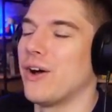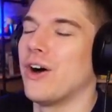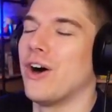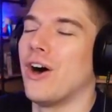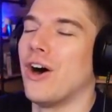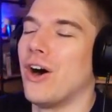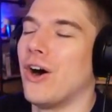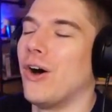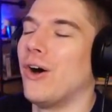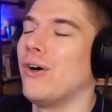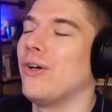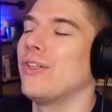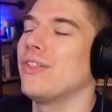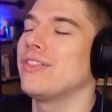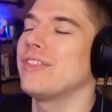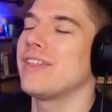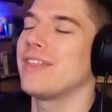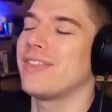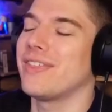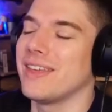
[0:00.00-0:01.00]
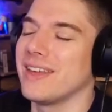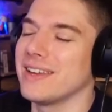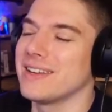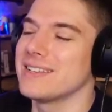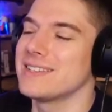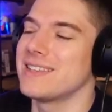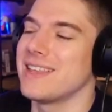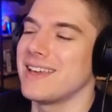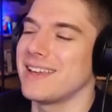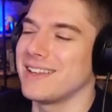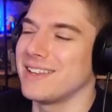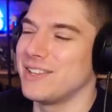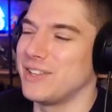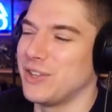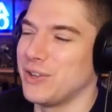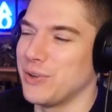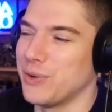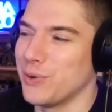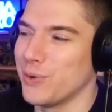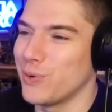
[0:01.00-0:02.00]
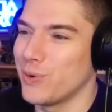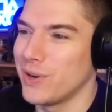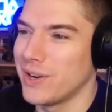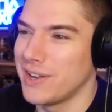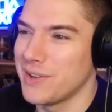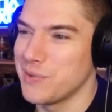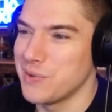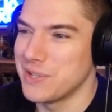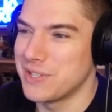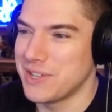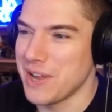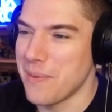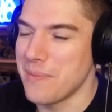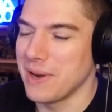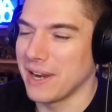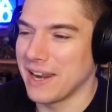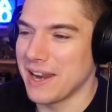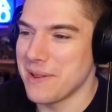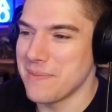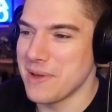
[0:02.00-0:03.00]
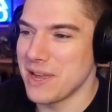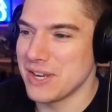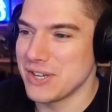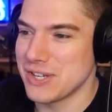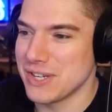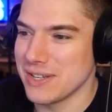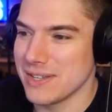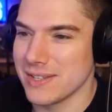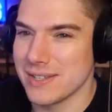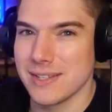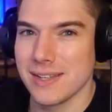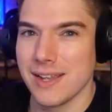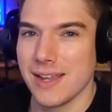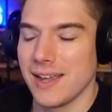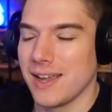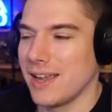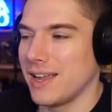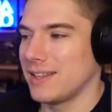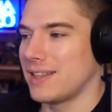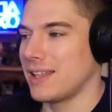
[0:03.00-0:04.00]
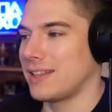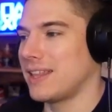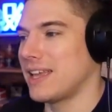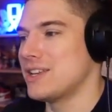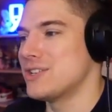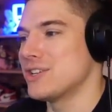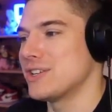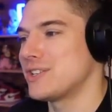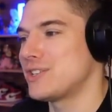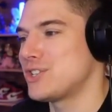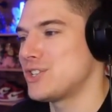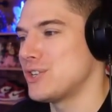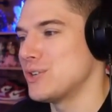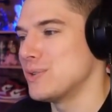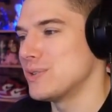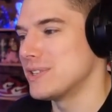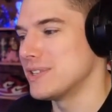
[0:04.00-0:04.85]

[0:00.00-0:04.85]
All the things they could do with summoning animations that they just choose